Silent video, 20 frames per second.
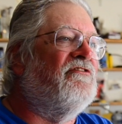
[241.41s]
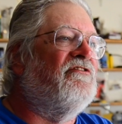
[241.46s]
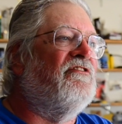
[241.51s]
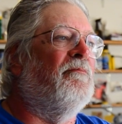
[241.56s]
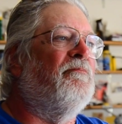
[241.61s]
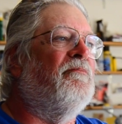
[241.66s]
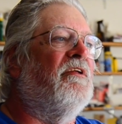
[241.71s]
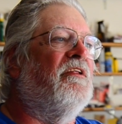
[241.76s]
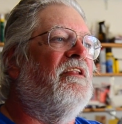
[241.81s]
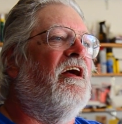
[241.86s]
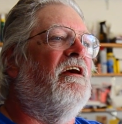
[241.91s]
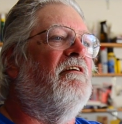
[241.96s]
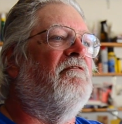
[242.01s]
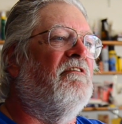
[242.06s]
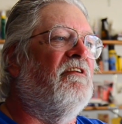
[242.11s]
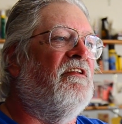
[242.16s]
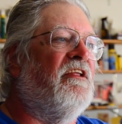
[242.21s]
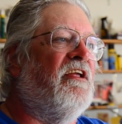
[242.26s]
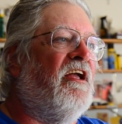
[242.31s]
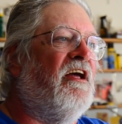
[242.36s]
something that
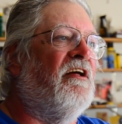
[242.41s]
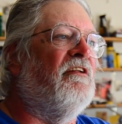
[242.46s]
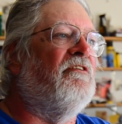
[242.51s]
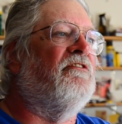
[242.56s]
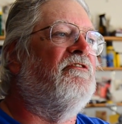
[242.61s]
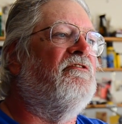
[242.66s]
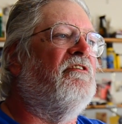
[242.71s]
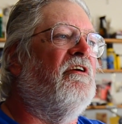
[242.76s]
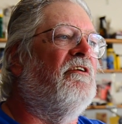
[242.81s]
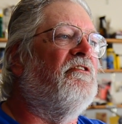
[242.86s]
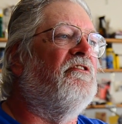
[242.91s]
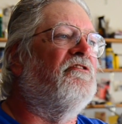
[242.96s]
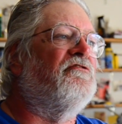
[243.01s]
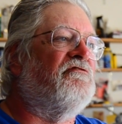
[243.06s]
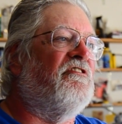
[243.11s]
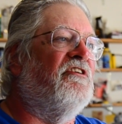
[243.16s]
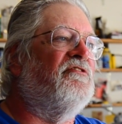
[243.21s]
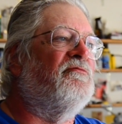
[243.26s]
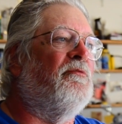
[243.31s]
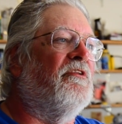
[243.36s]
really
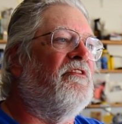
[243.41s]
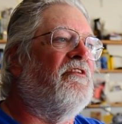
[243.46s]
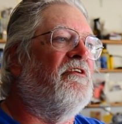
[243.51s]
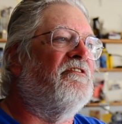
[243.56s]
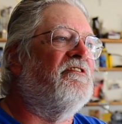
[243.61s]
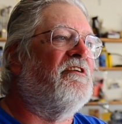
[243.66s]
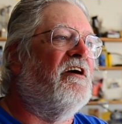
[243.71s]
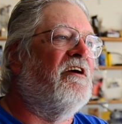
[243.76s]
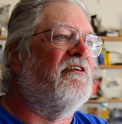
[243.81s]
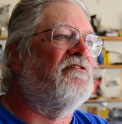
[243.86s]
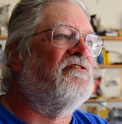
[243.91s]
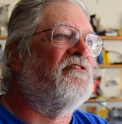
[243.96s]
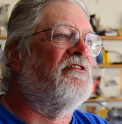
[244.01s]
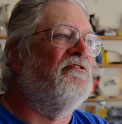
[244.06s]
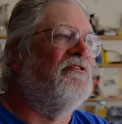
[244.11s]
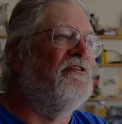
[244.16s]
illustrates what their tires can